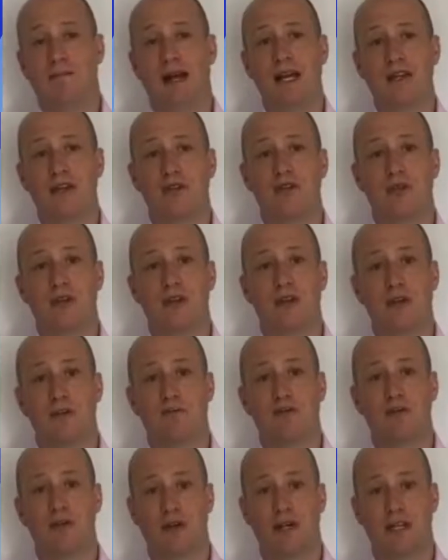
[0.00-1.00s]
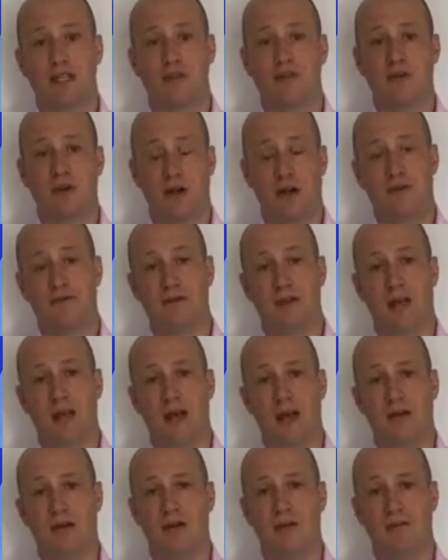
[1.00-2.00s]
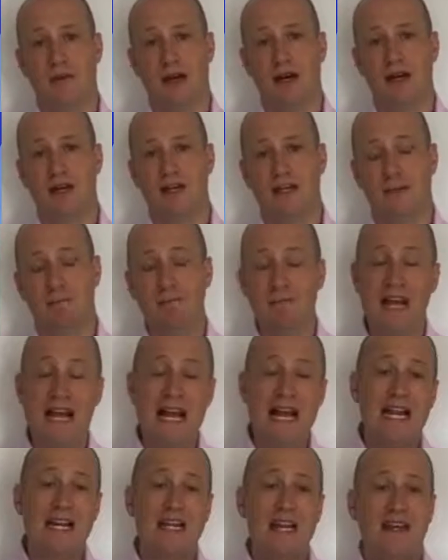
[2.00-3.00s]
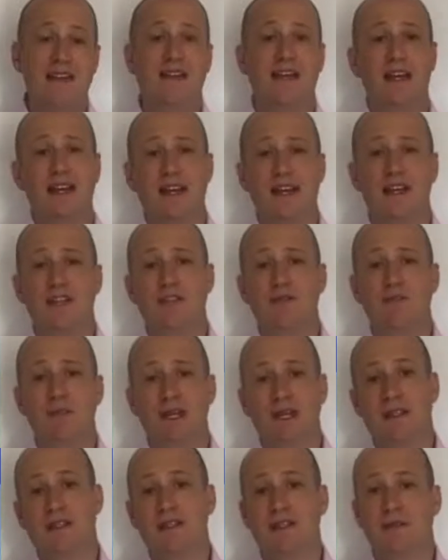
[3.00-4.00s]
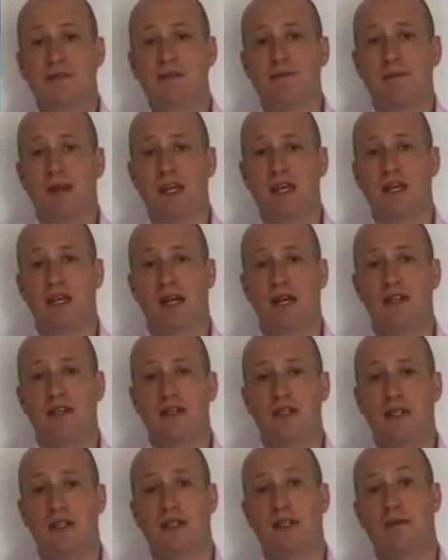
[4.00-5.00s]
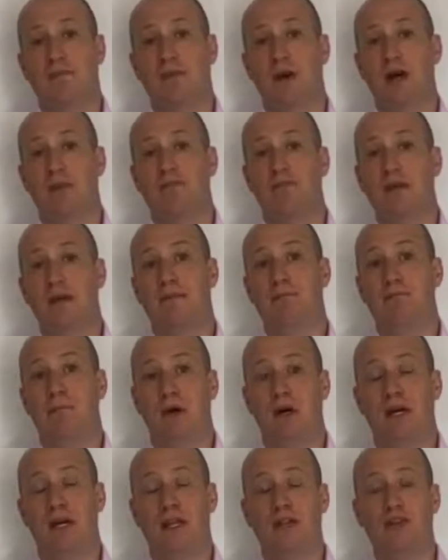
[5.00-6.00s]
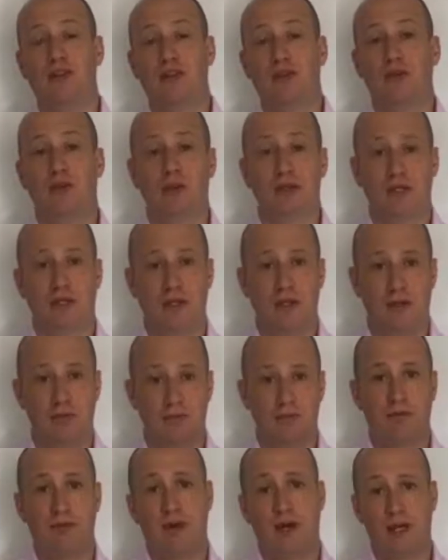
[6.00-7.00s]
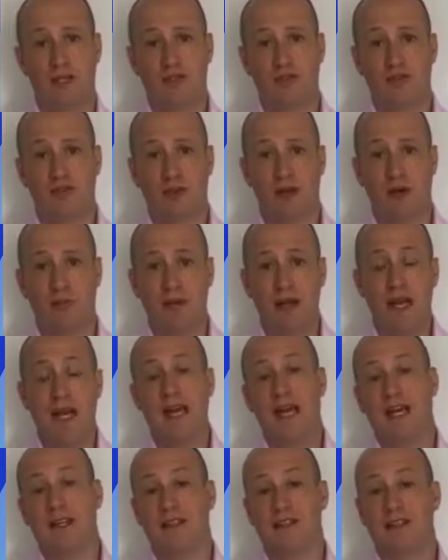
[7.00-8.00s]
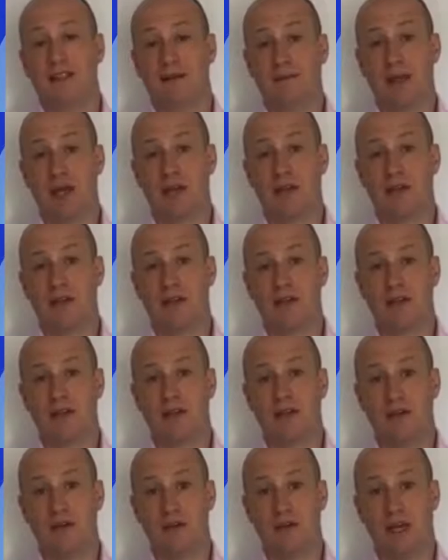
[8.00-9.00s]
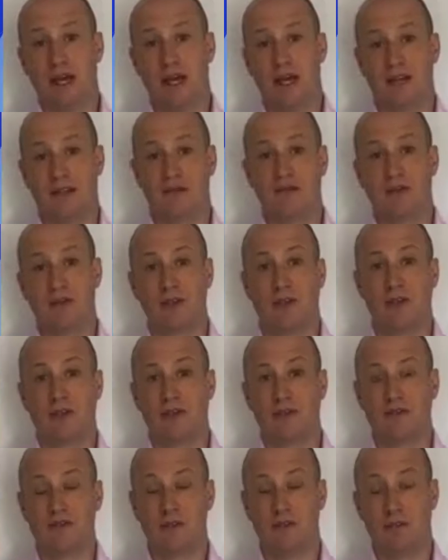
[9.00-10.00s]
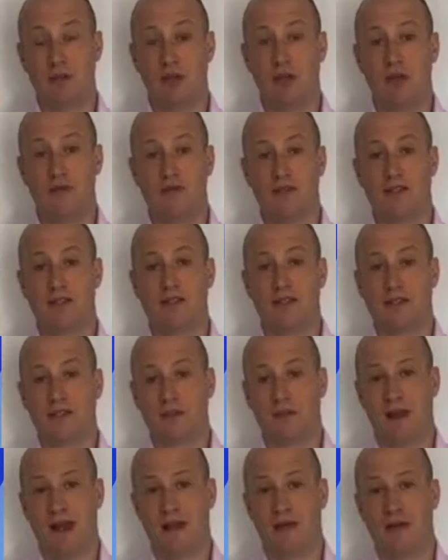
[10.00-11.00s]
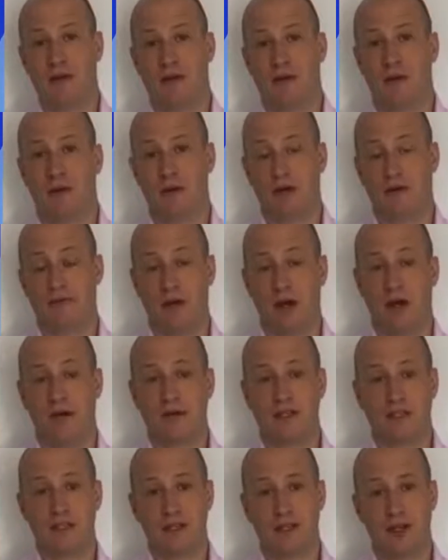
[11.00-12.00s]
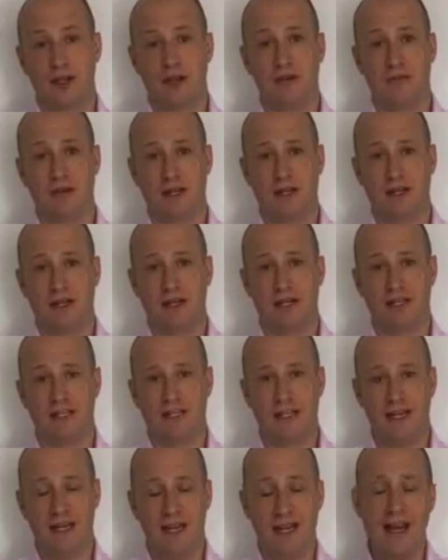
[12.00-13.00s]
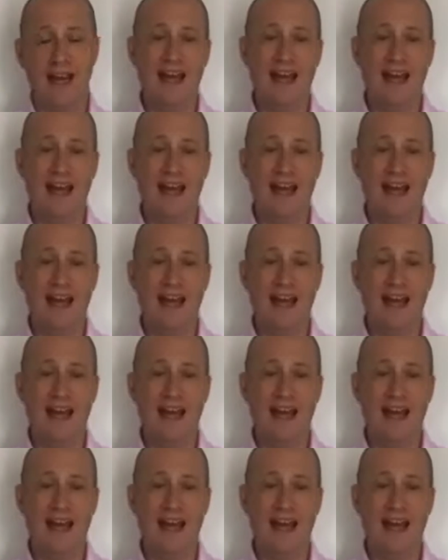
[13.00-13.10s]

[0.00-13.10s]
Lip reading: Make sure that you're priced right for the current market. Now, there has been some speculation that there might be a minor short-term price drop in some areas of the UK as a result of some nervousness around coronavirus and COVID-19.